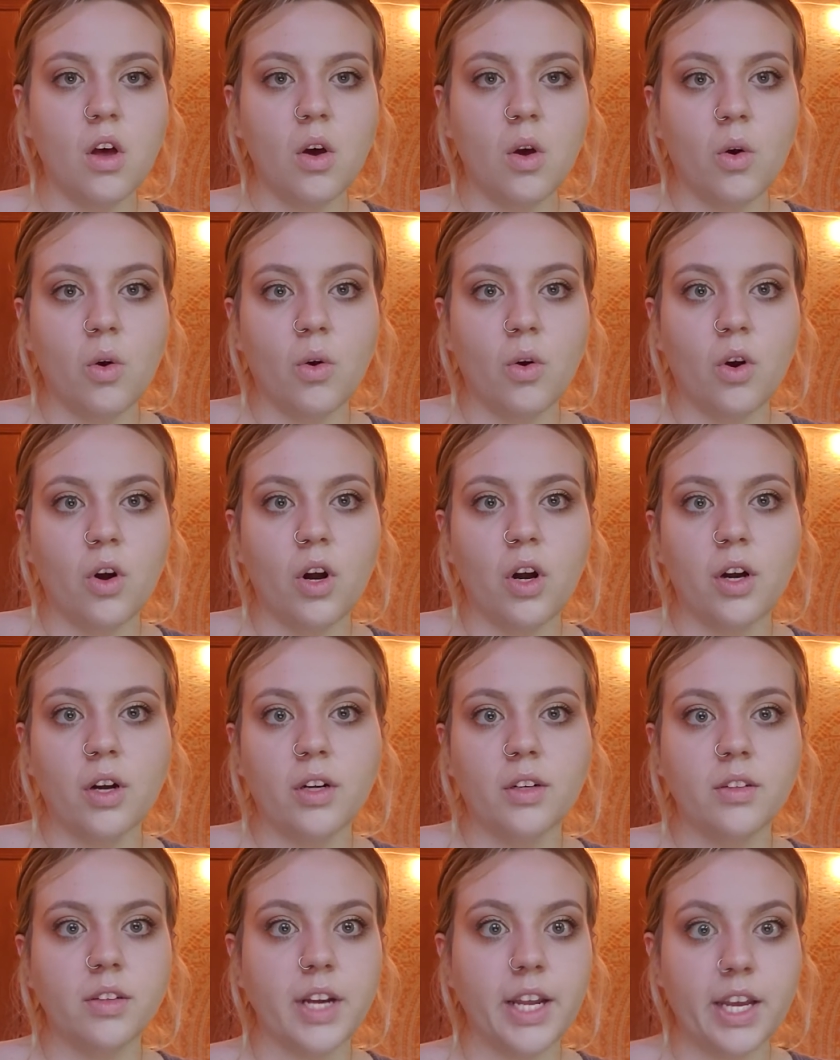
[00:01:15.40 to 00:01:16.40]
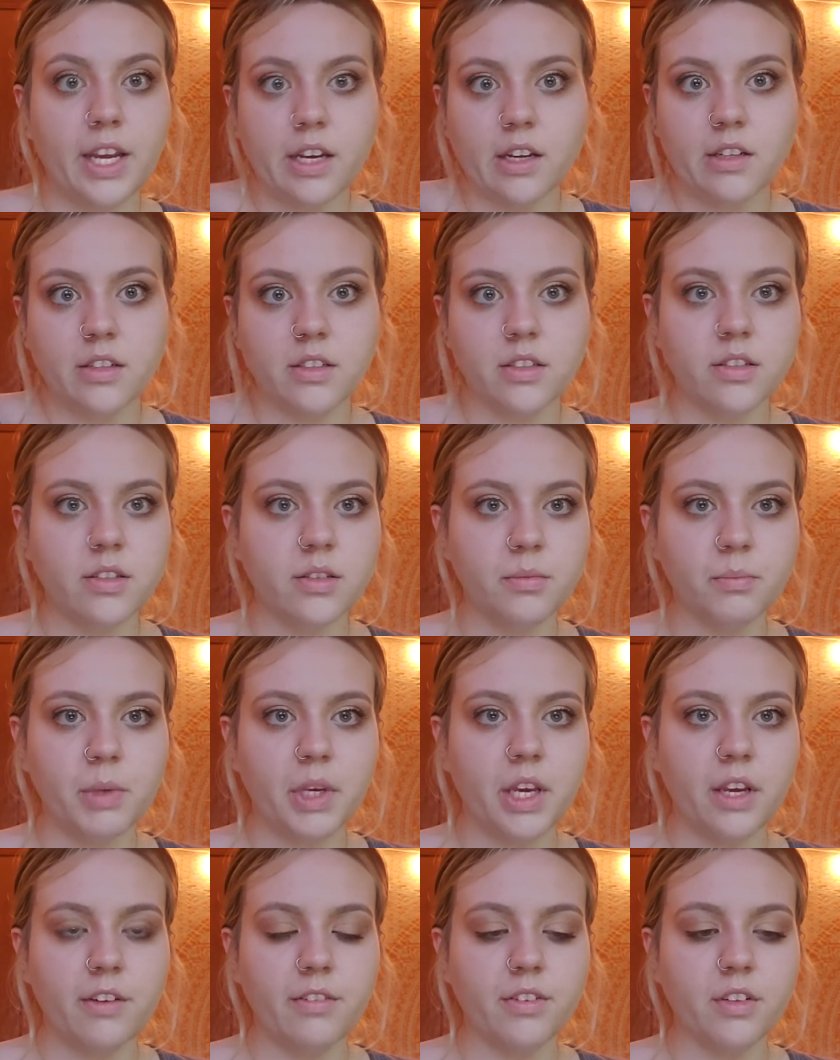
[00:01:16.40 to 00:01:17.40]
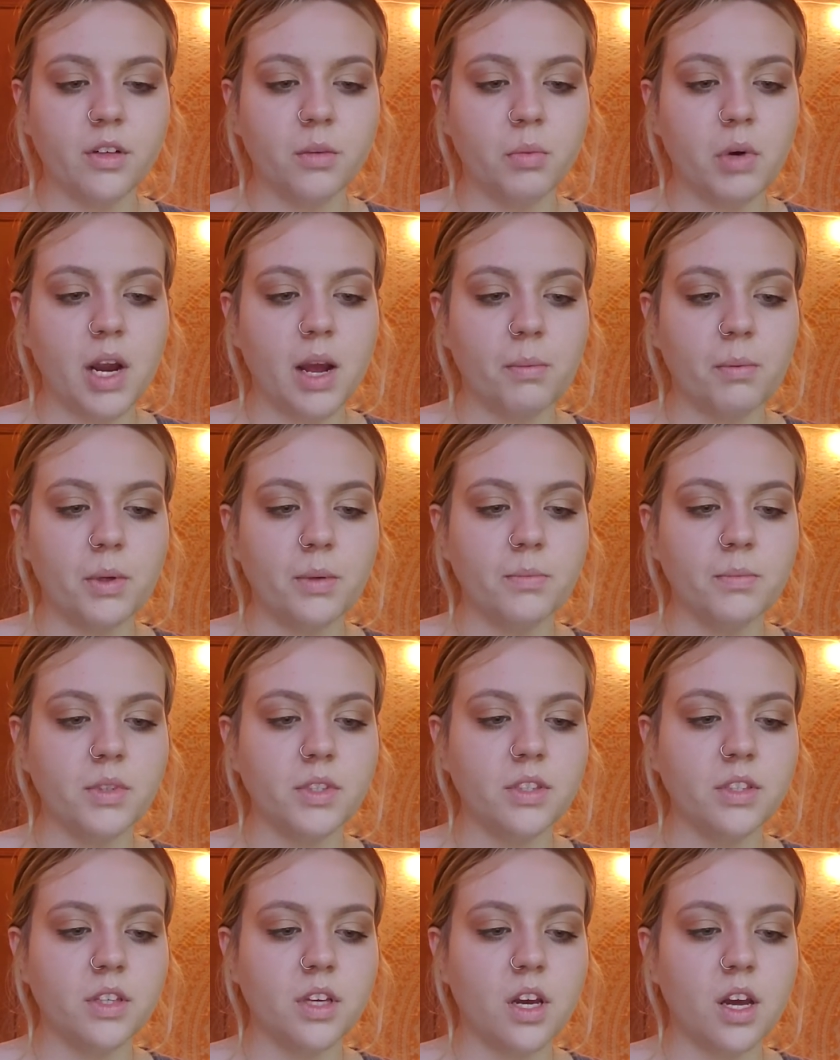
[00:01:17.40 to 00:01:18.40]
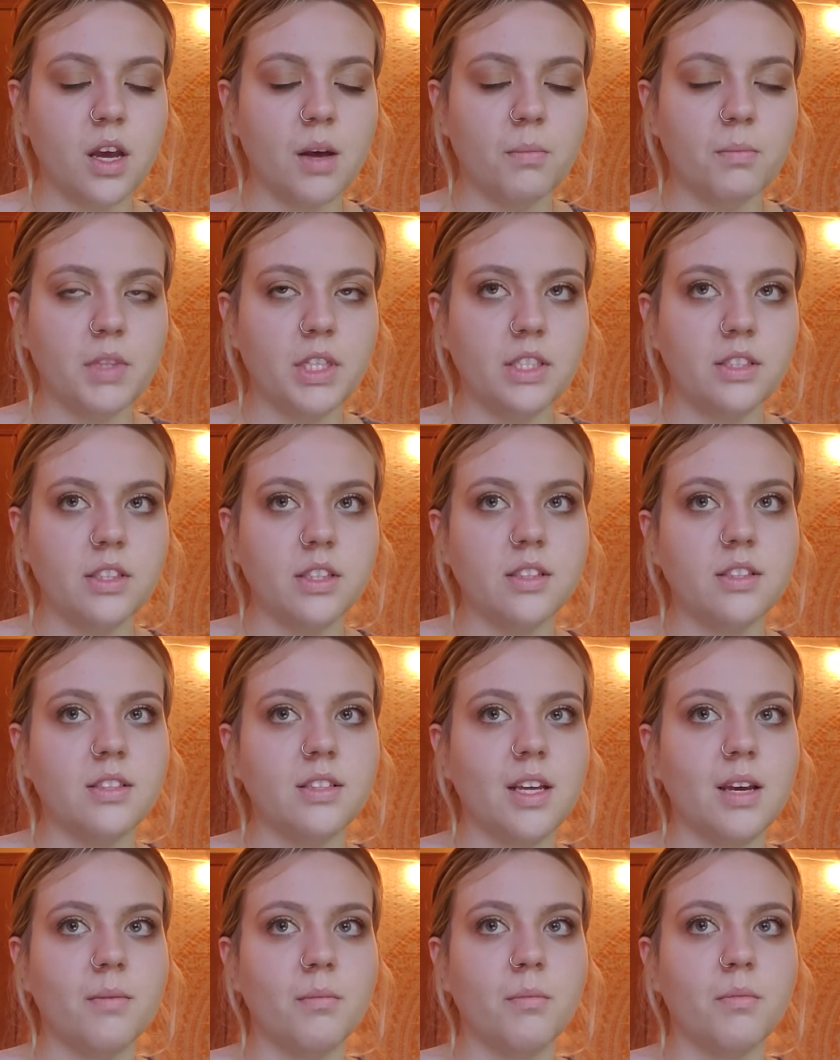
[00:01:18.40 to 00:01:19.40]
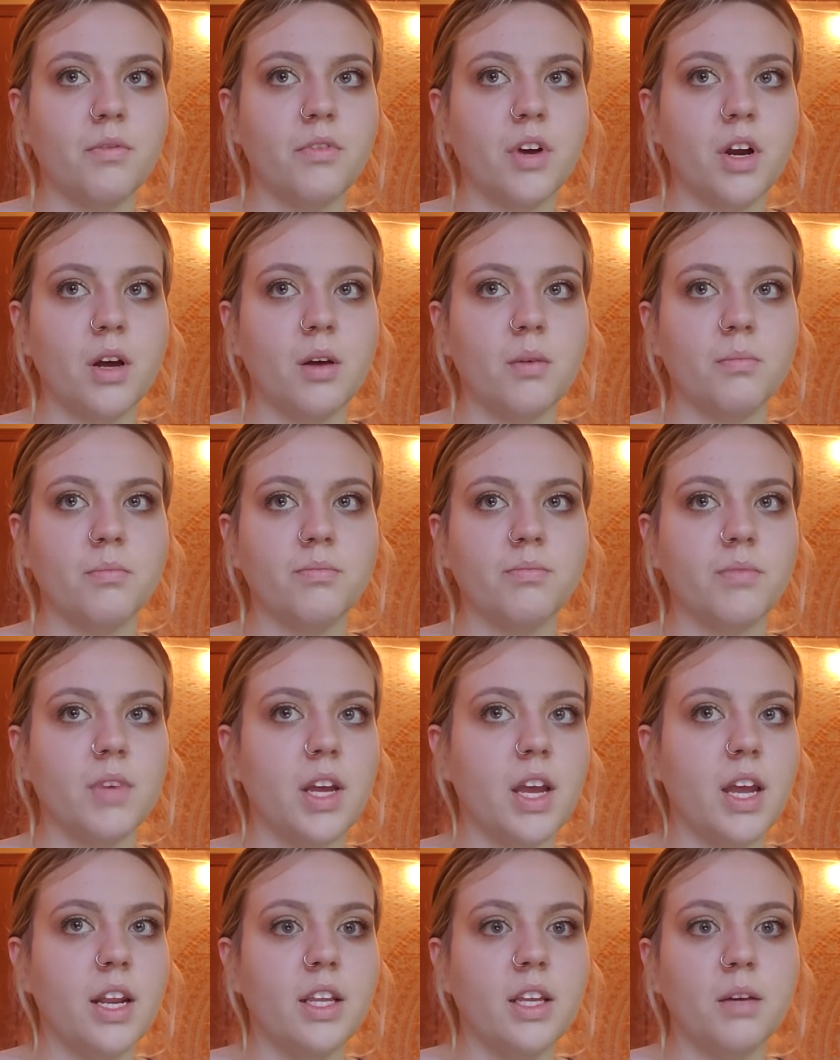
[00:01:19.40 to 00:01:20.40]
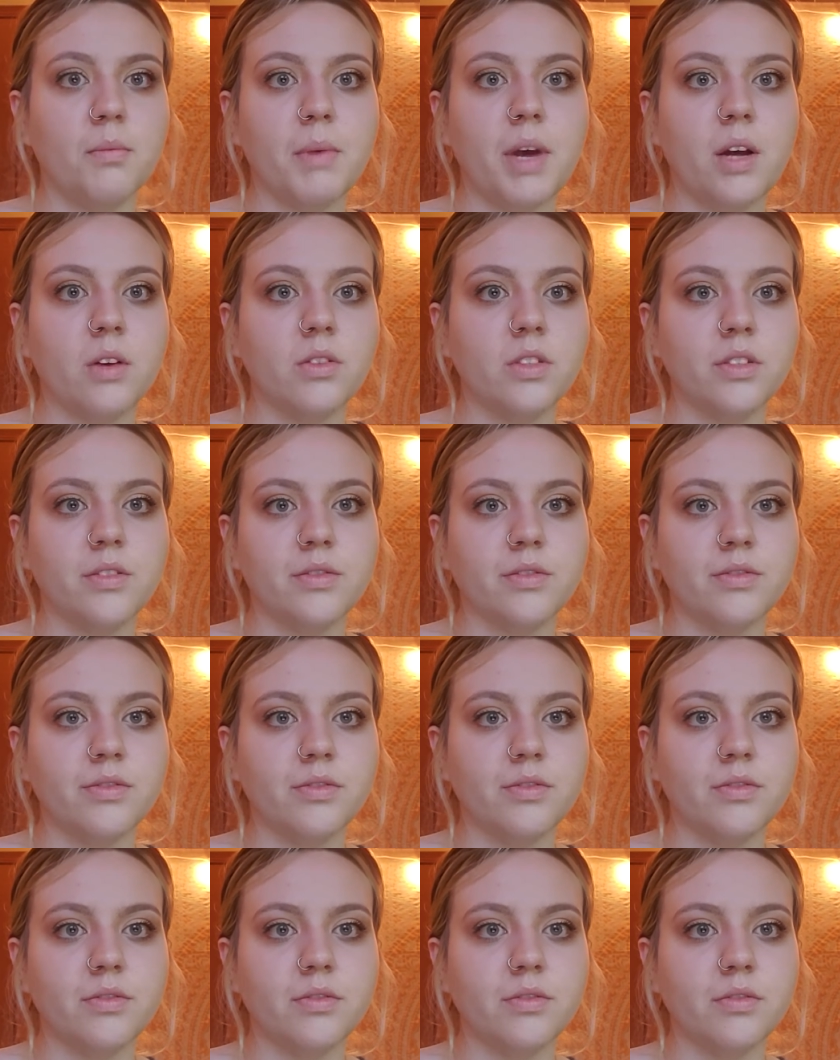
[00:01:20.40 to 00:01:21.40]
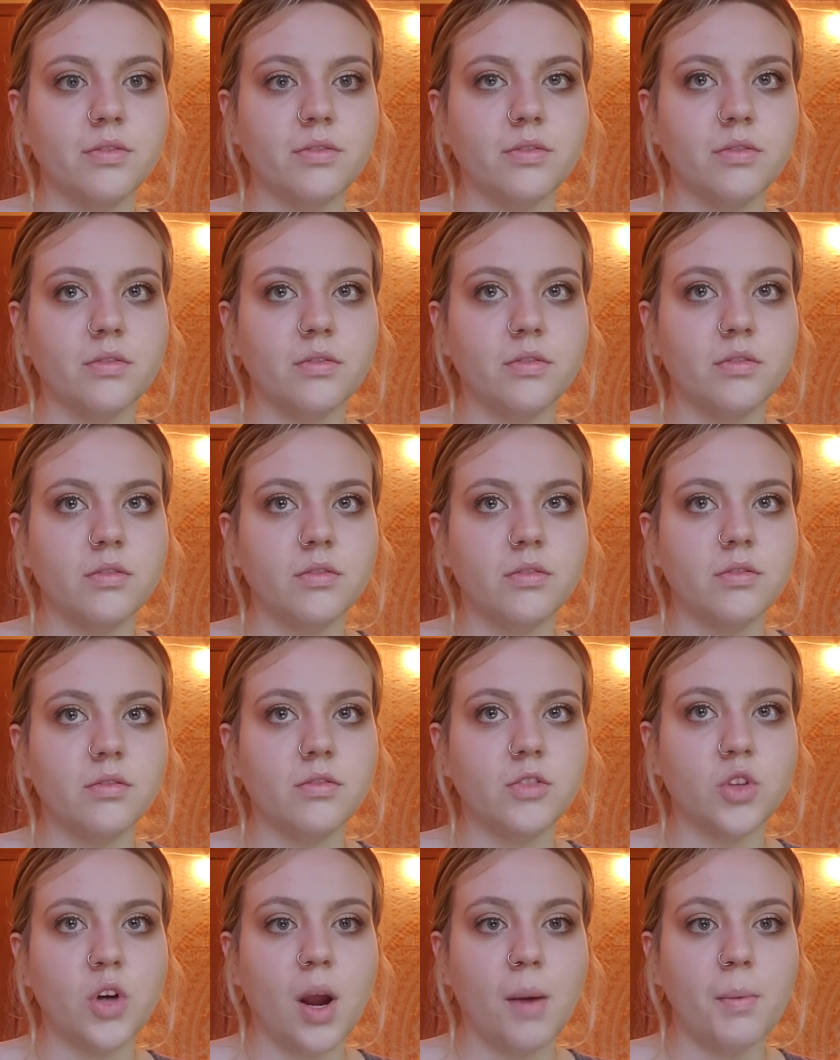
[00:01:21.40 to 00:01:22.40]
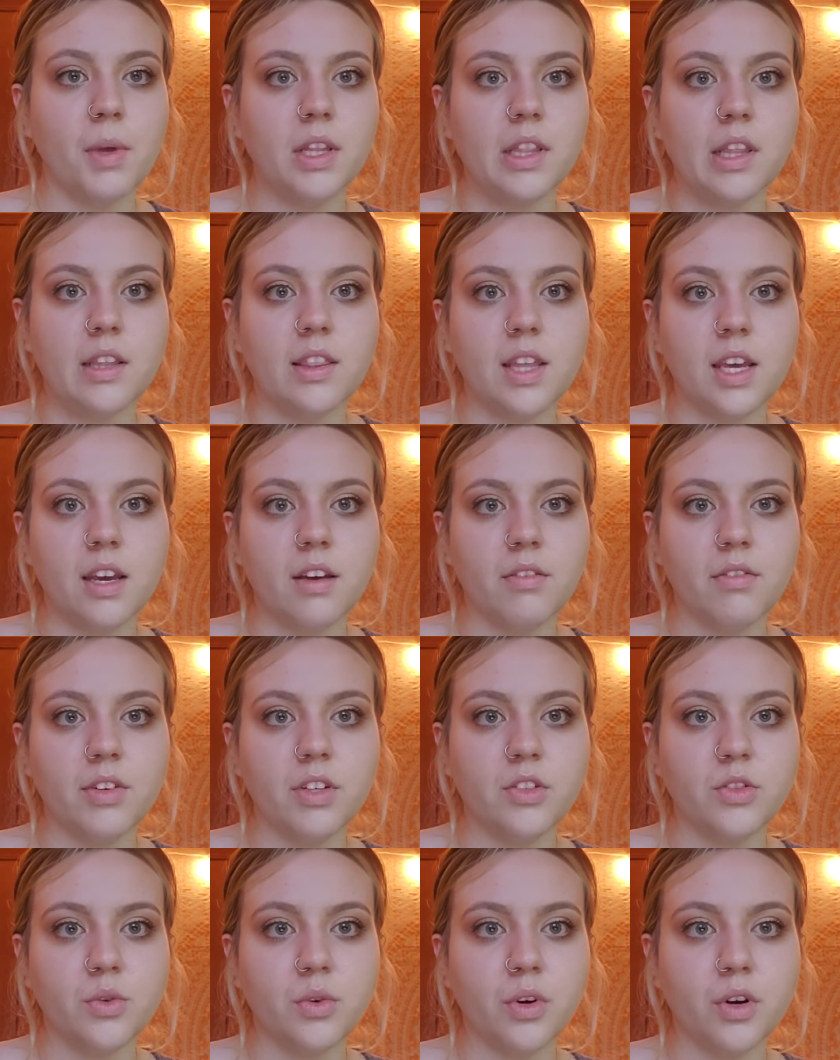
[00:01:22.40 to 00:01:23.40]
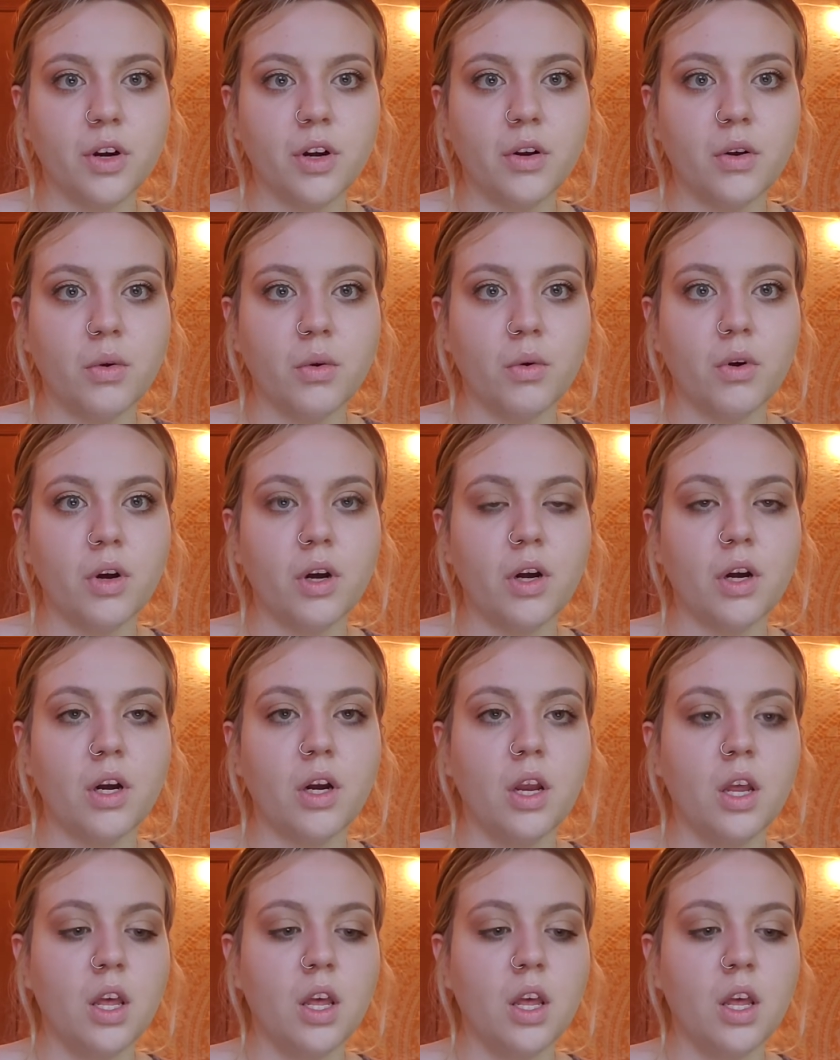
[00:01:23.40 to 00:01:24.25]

and behavioral problems. These can stem from any amount of trauma that they have endured or